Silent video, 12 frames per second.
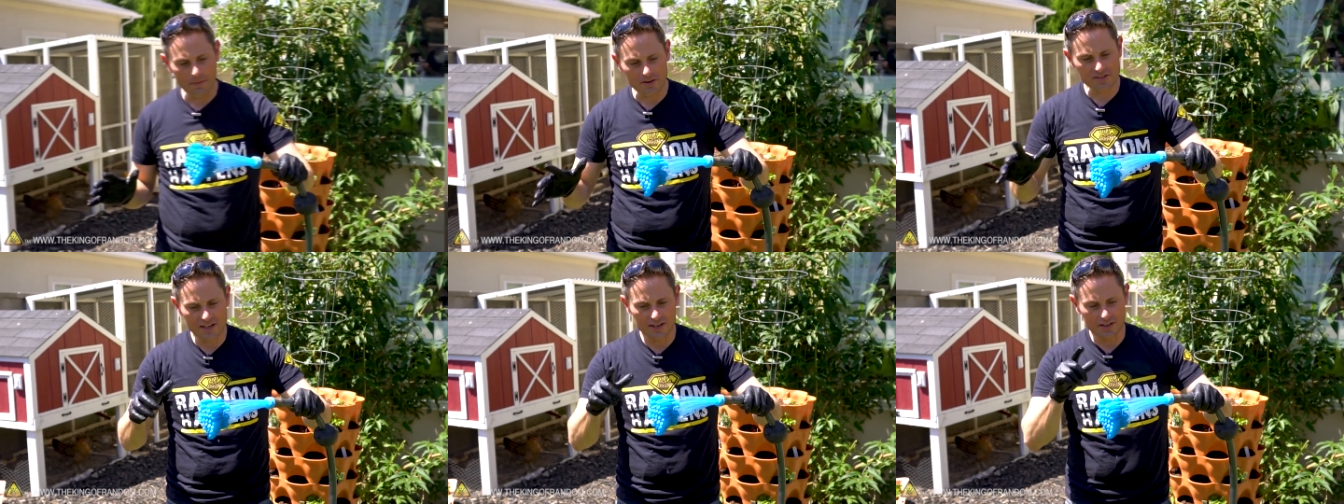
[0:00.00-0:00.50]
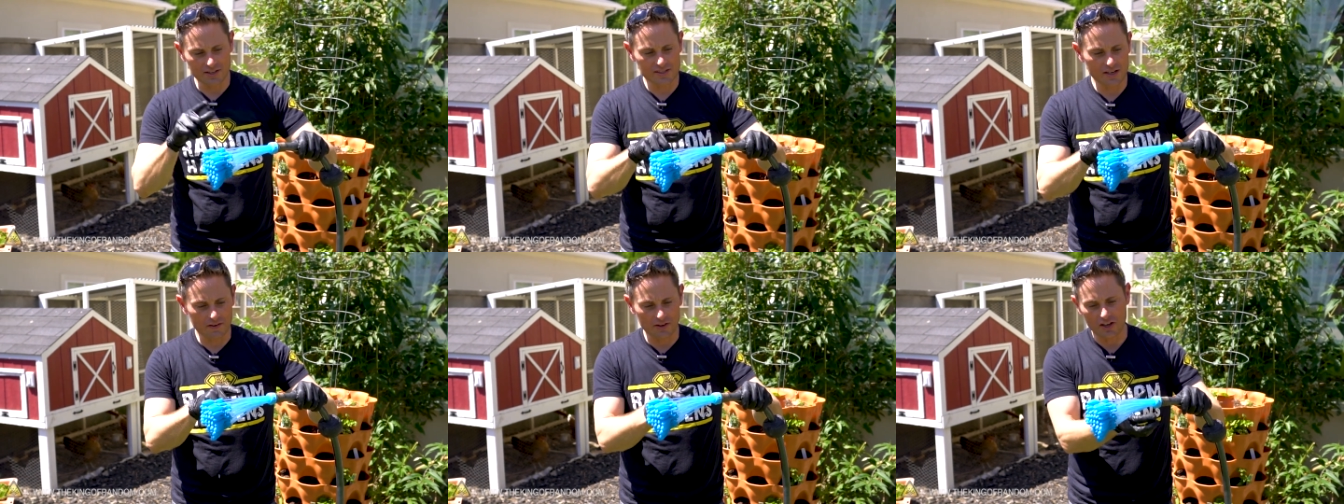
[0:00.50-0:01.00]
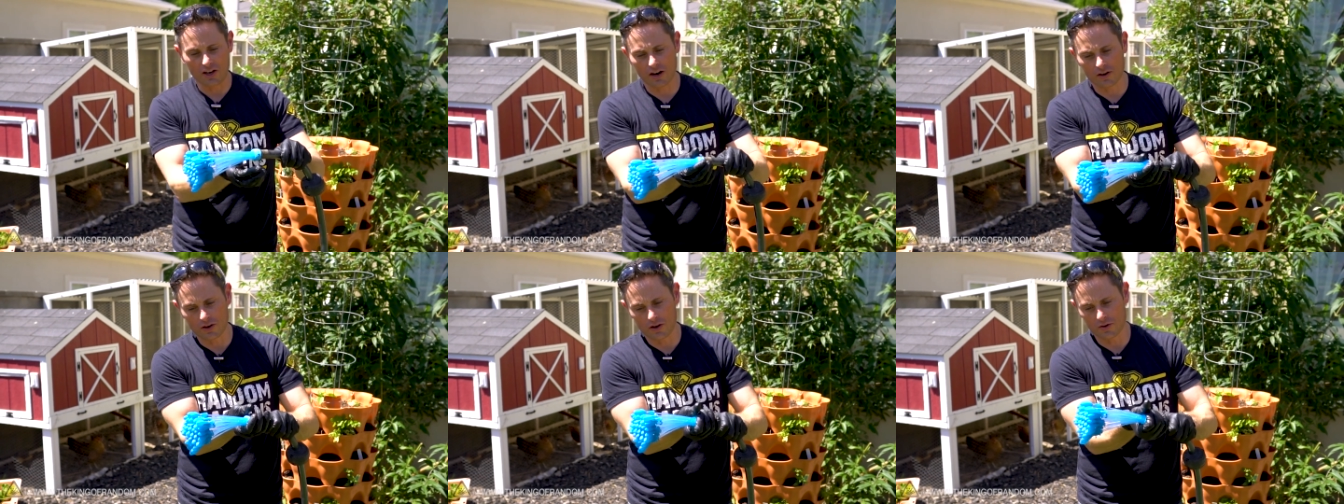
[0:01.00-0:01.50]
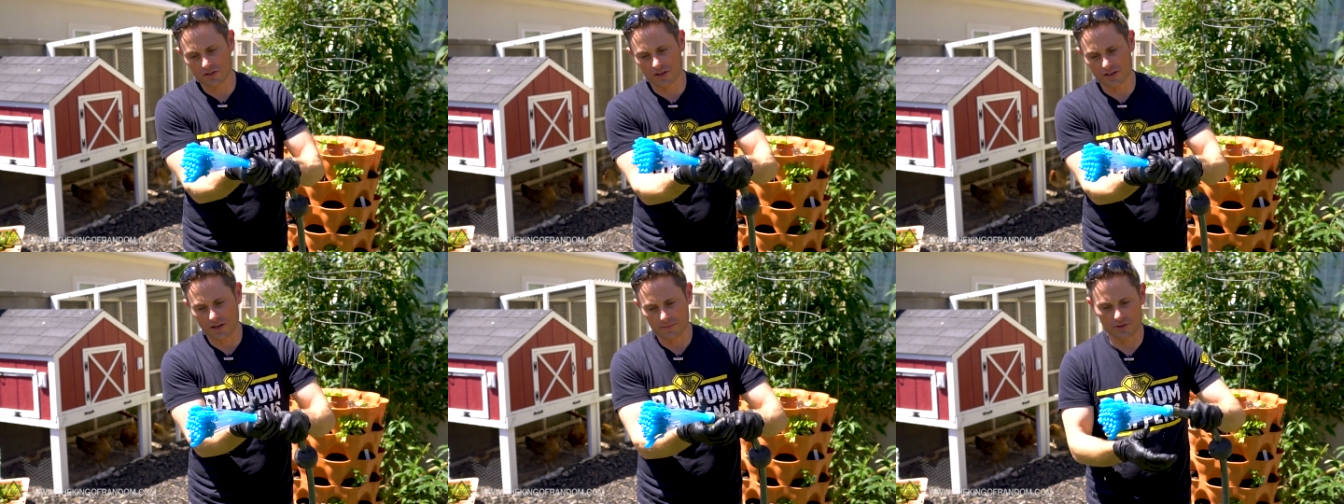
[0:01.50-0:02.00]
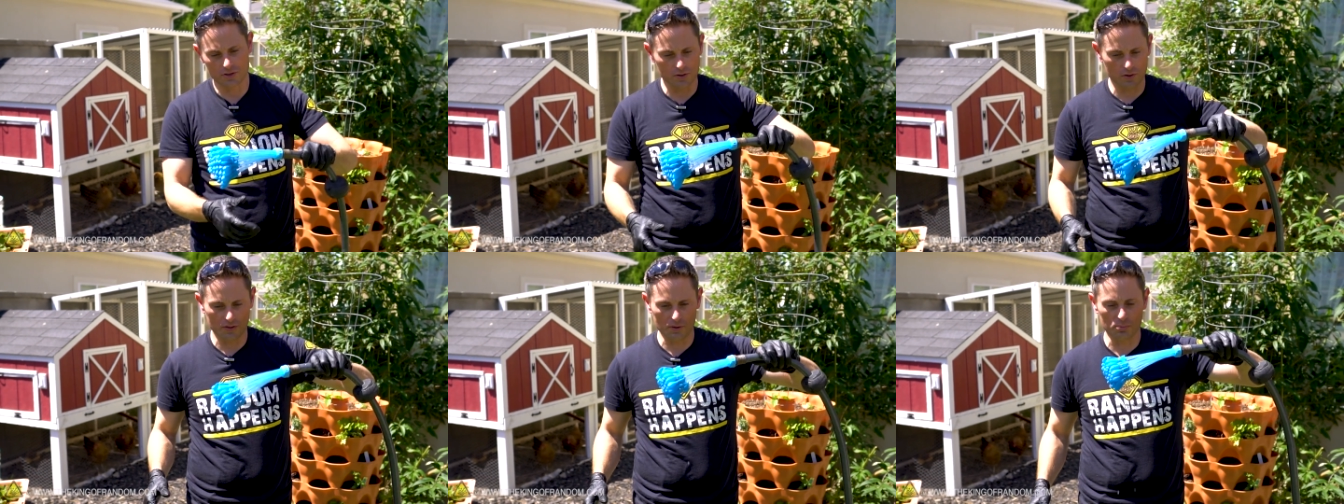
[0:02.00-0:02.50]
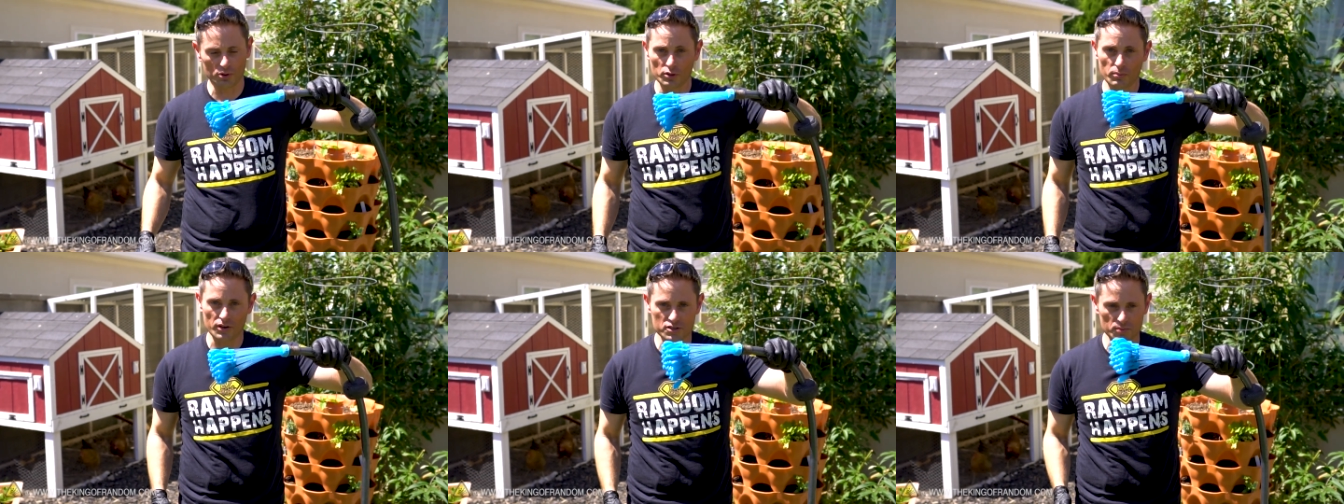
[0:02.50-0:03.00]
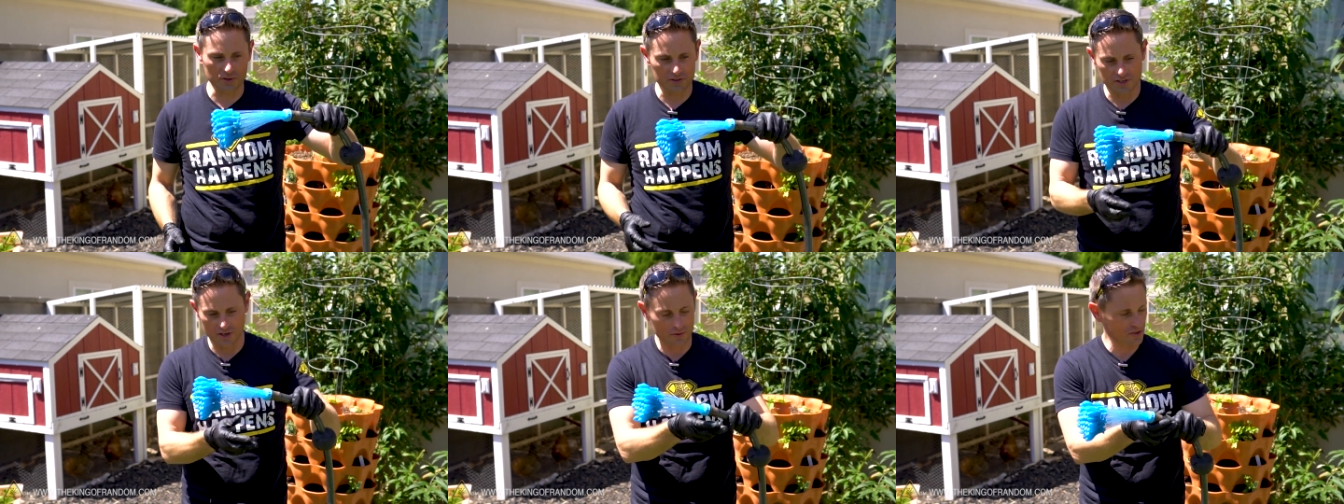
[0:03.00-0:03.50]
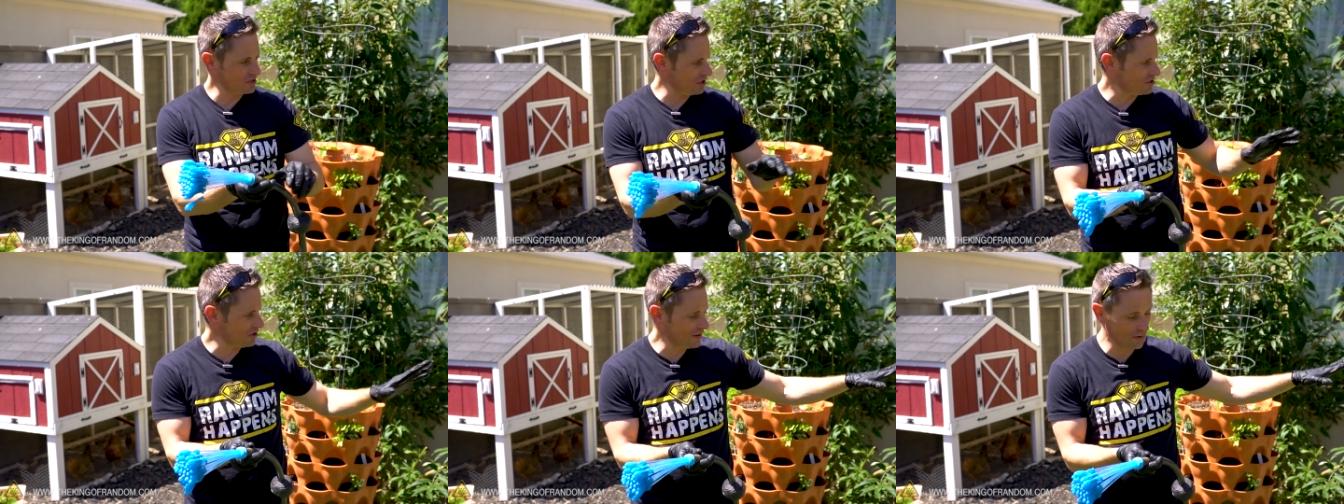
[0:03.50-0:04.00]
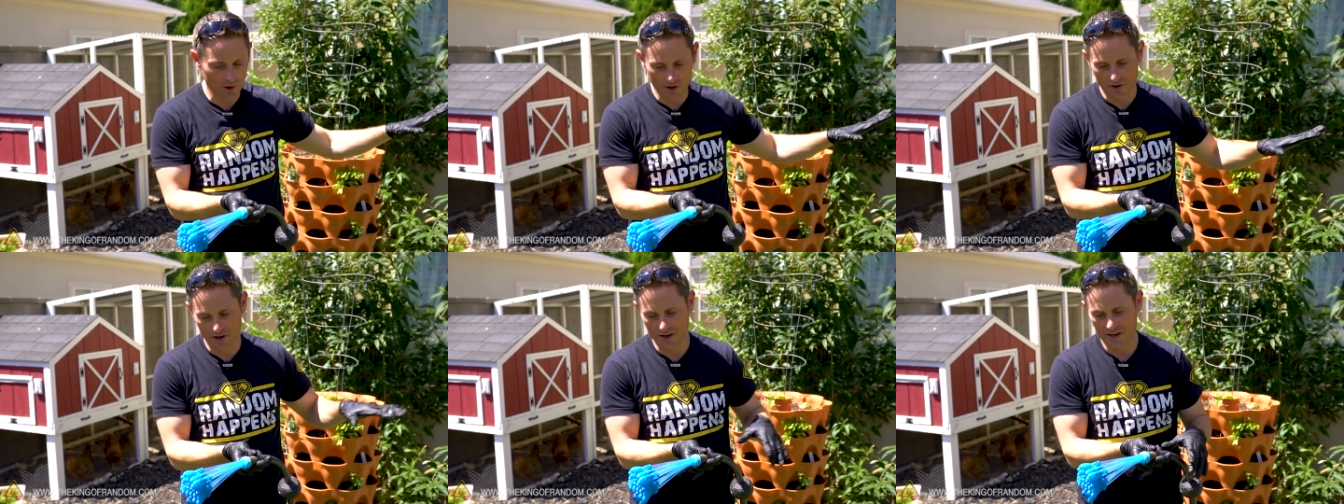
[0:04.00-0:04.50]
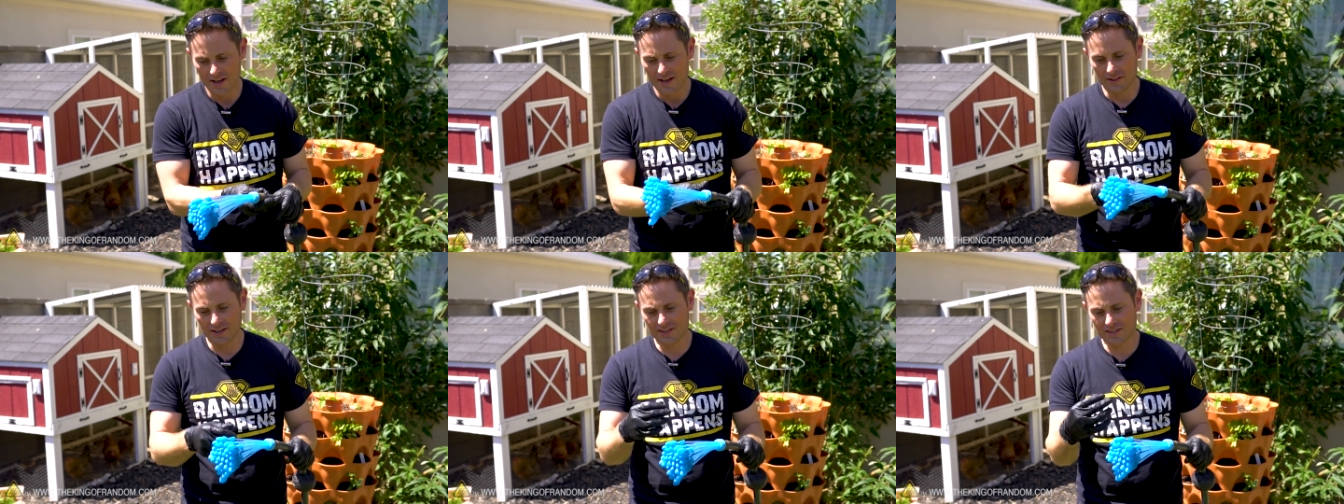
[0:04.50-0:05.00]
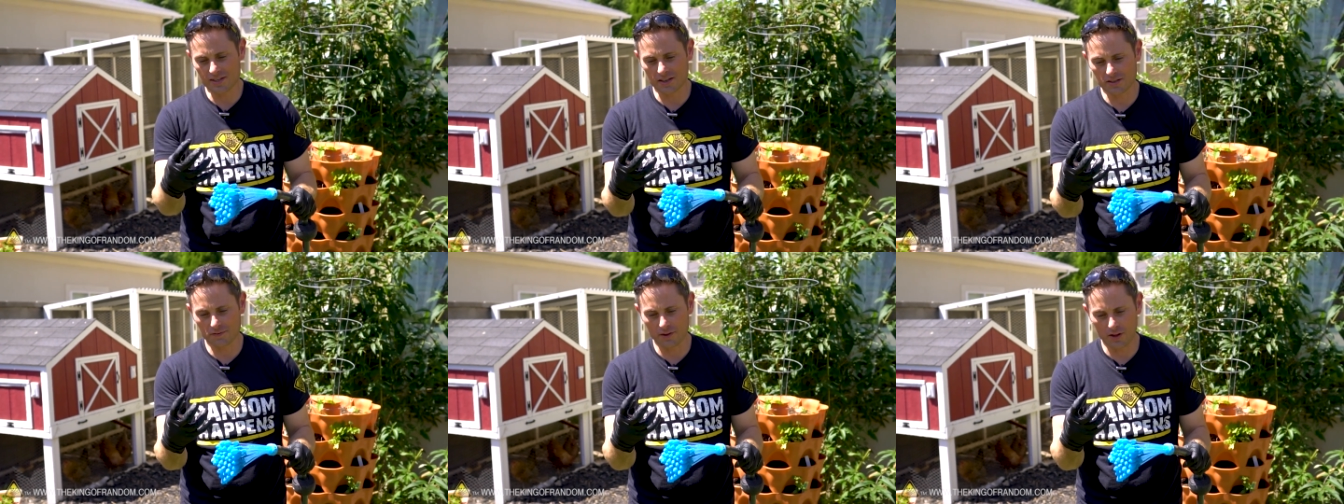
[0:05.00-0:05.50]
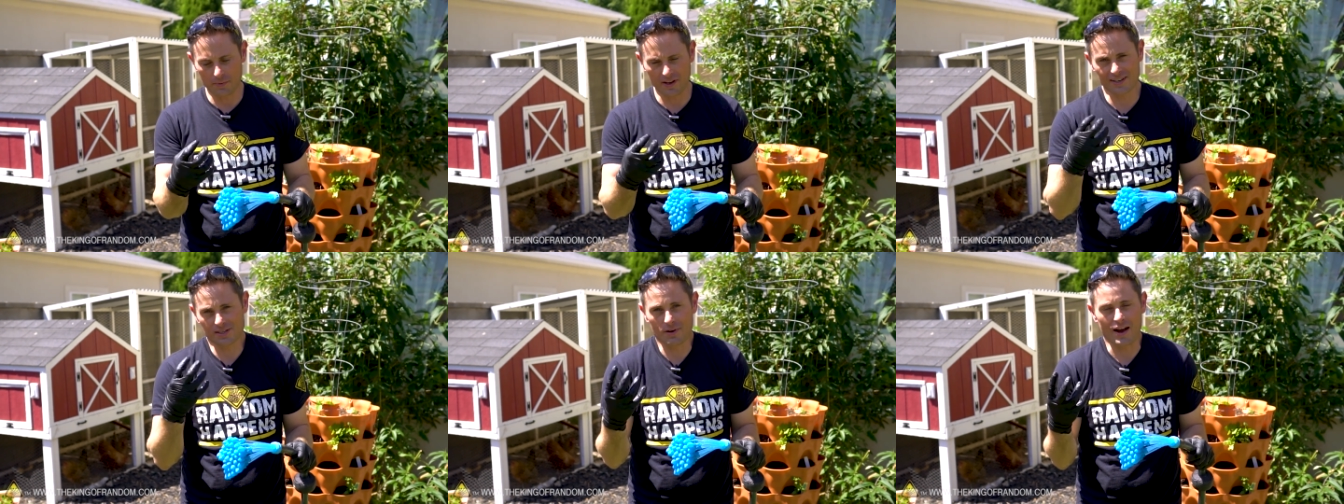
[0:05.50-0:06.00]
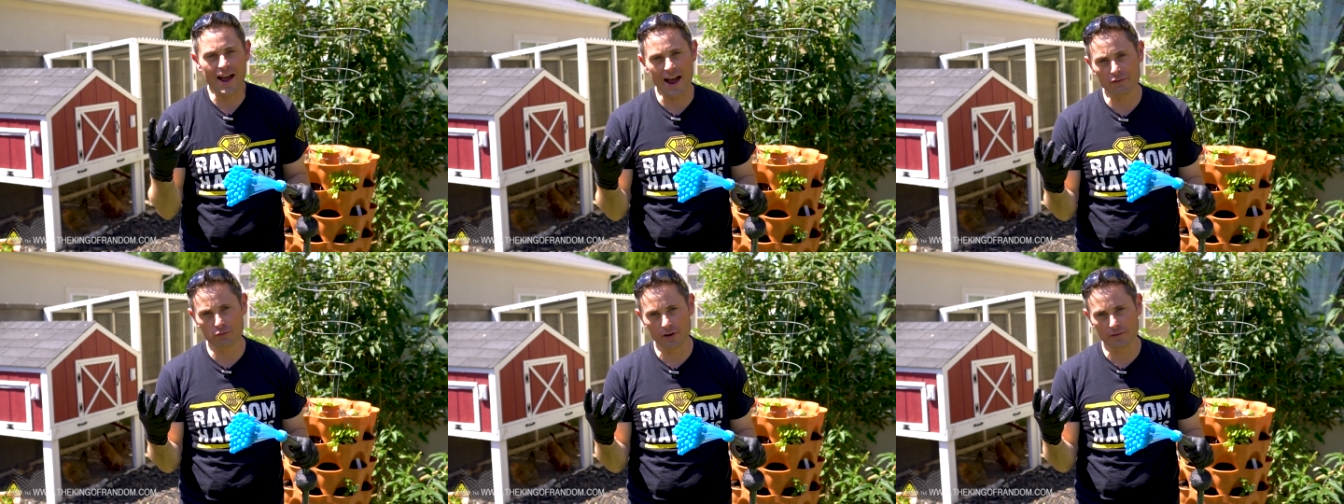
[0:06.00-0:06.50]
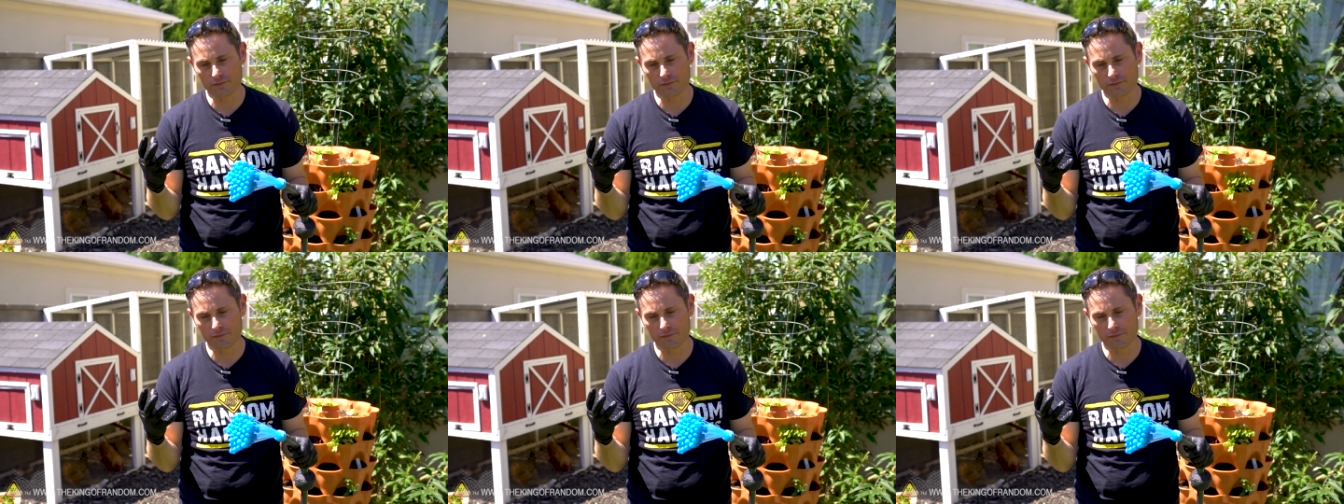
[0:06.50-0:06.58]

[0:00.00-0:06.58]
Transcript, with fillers: outside. You can see I've got the garden hose hooked up to the blue bunch of balloons here. We're just gonna turn the water on, let these things fill up, I guess about halfway